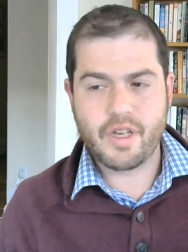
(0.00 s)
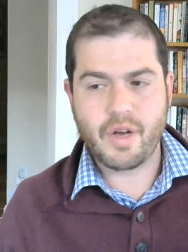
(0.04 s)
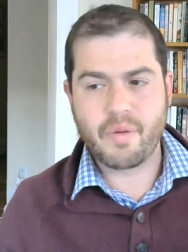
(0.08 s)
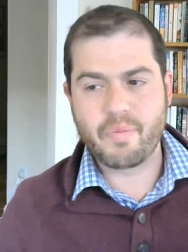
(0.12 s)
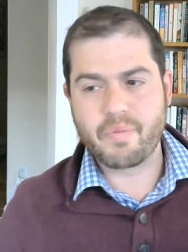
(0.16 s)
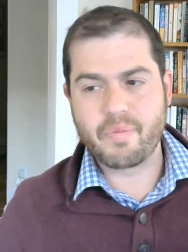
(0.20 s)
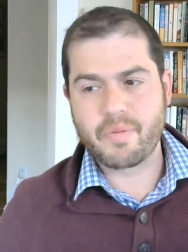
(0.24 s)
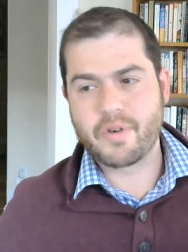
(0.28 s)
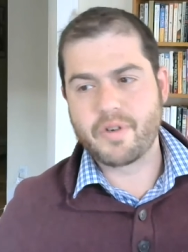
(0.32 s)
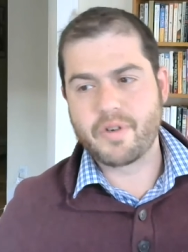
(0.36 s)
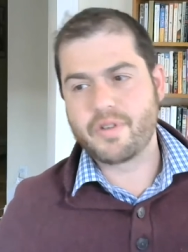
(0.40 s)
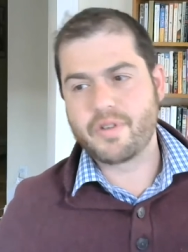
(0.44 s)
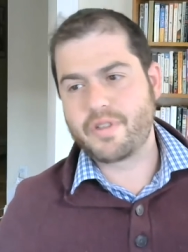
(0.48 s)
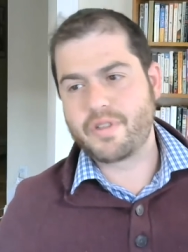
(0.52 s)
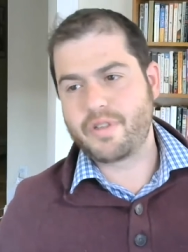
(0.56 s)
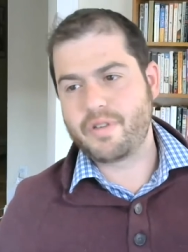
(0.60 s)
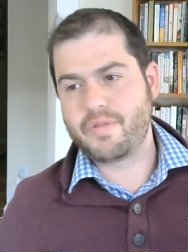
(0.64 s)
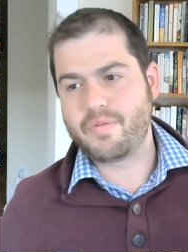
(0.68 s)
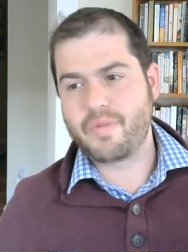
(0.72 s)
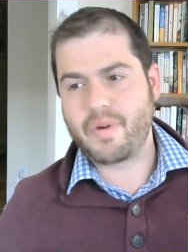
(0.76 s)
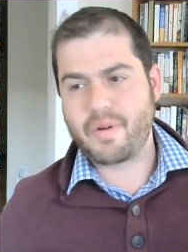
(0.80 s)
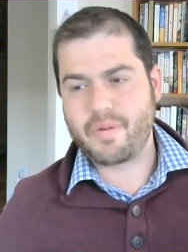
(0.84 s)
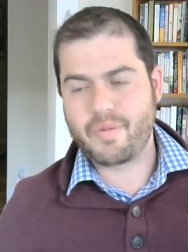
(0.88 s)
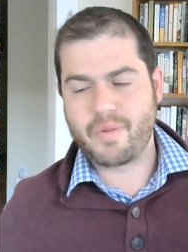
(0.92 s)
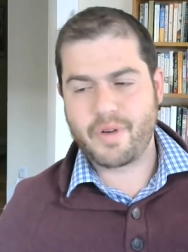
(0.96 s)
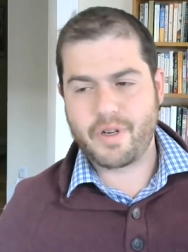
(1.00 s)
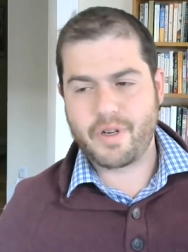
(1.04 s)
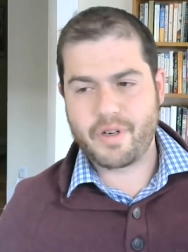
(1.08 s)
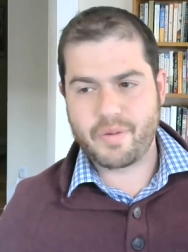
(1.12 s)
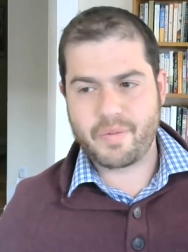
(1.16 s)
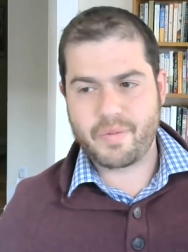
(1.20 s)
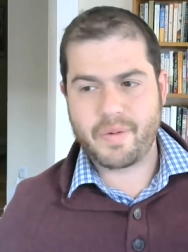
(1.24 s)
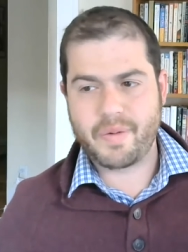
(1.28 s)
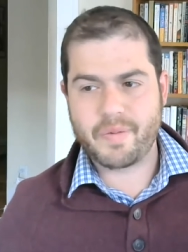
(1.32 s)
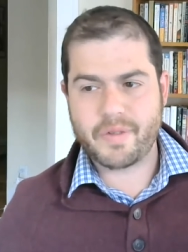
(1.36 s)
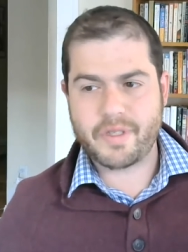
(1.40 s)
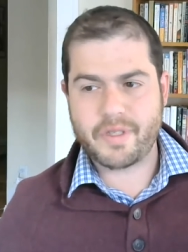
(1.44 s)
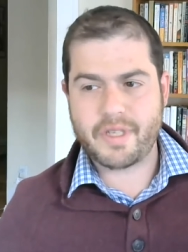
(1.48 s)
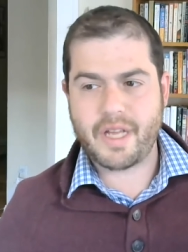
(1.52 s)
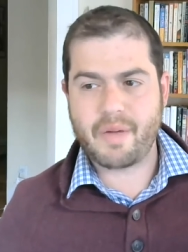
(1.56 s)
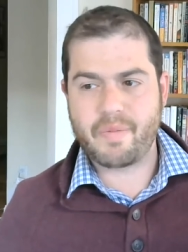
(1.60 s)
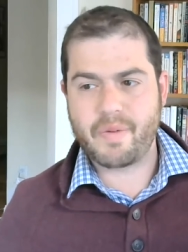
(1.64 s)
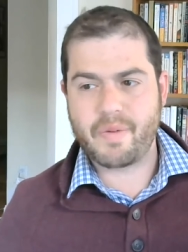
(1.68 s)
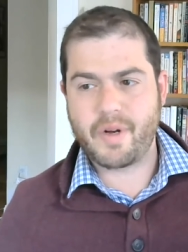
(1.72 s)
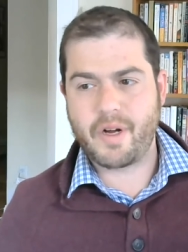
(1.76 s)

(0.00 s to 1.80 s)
numbers and what, what are people saying,